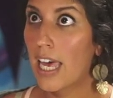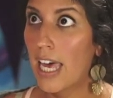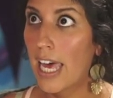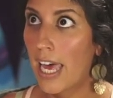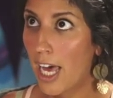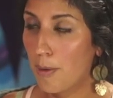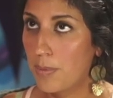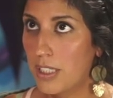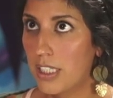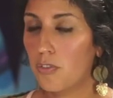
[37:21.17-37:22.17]

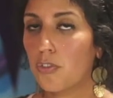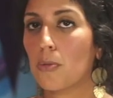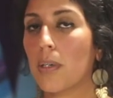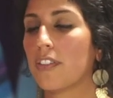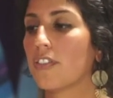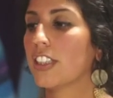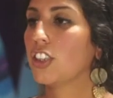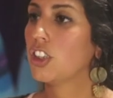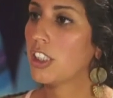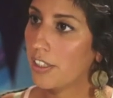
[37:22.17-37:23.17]
happening for my friend
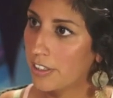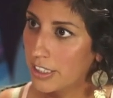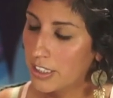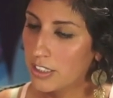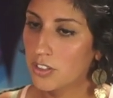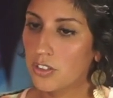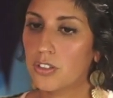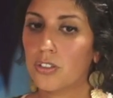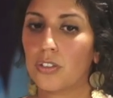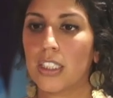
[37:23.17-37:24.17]
Jared,
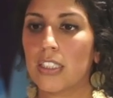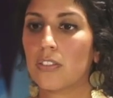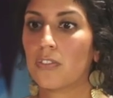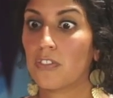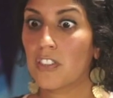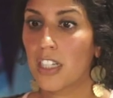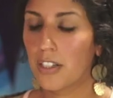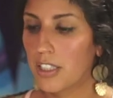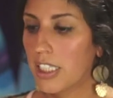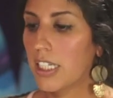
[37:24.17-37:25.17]
who is
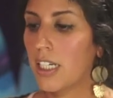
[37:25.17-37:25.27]
very